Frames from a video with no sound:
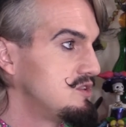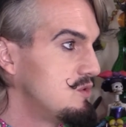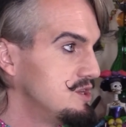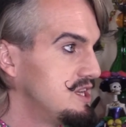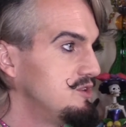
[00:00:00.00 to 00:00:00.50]

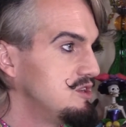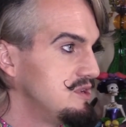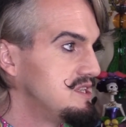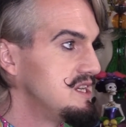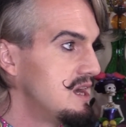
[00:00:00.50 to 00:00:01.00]
towards
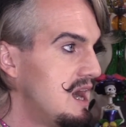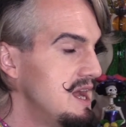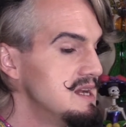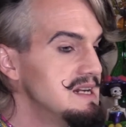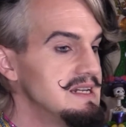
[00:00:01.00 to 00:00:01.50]

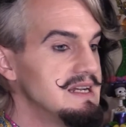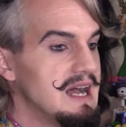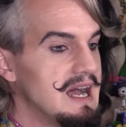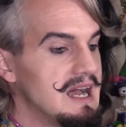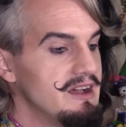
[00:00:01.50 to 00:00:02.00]
LGBTI
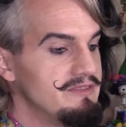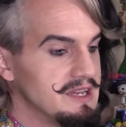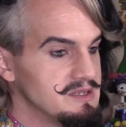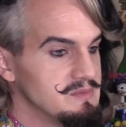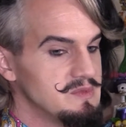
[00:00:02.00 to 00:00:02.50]

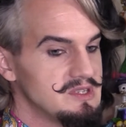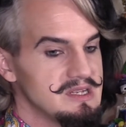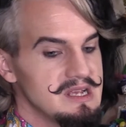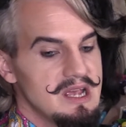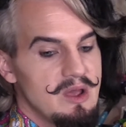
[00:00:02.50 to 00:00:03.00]
victims.